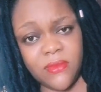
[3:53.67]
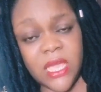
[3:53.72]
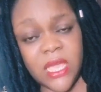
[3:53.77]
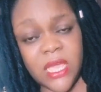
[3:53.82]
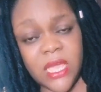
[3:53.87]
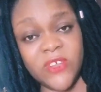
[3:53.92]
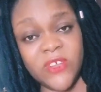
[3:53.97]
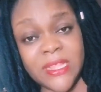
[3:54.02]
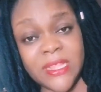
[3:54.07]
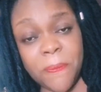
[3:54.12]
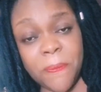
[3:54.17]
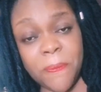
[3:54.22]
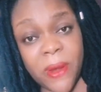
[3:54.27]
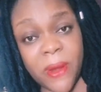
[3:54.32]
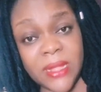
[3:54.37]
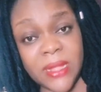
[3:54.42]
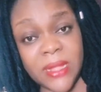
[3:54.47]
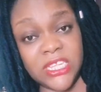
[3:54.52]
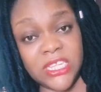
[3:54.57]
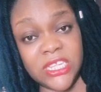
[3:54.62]
A foster
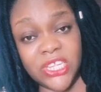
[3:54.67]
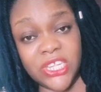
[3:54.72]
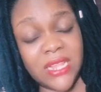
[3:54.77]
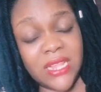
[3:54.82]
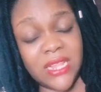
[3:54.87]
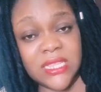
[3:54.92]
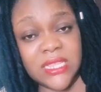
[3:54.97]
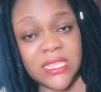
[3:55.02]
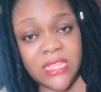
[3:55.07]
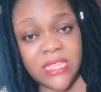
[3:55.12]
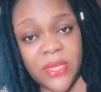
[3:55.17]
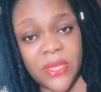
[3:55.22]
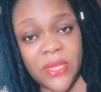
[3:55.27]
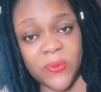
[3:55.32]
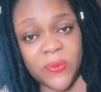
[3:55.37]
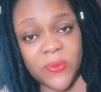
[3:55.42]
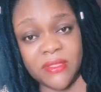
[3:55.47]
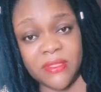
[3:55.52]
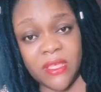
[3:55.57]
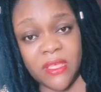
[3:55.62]
parent a child is staying
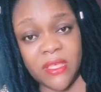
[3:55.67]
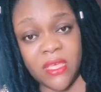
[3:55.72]
with.